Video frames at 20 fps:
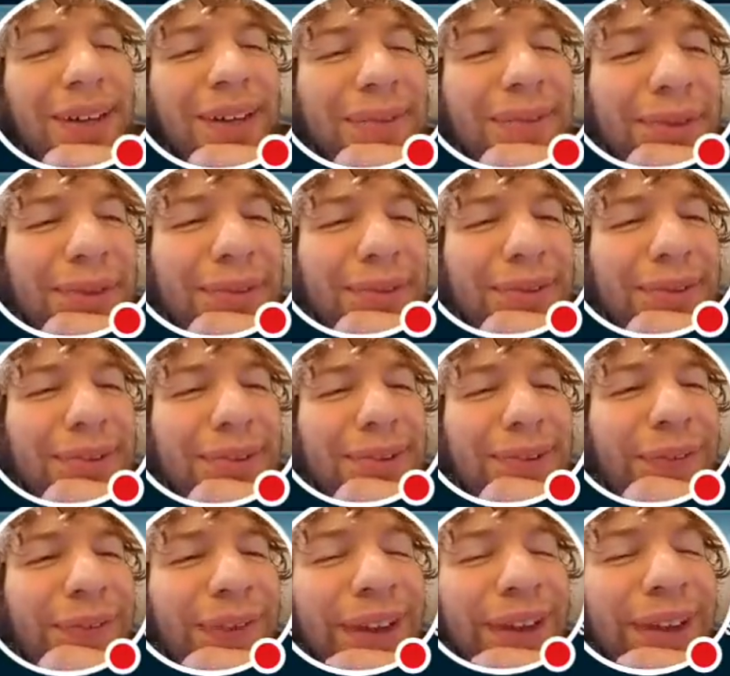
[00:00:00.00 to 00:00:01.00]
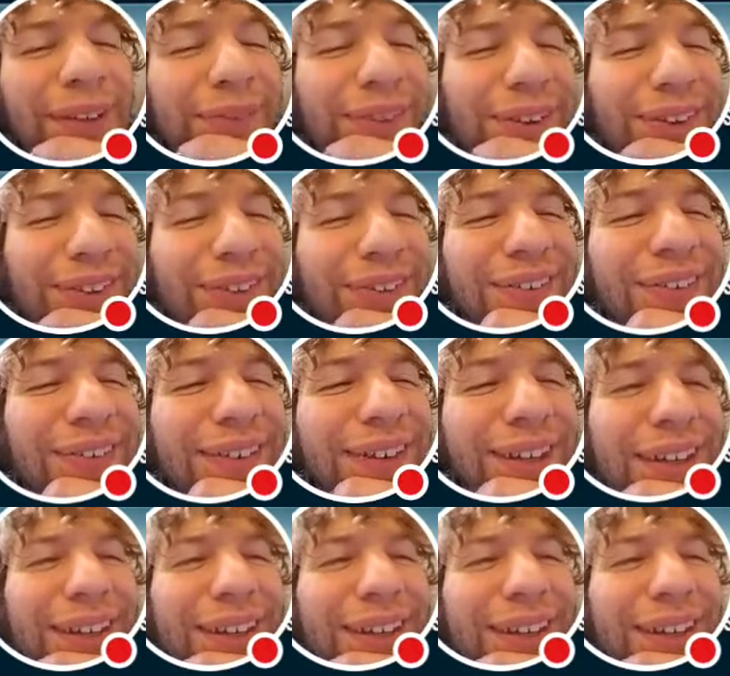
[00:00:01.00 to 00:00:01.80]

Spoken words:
I'm almost 25 years old.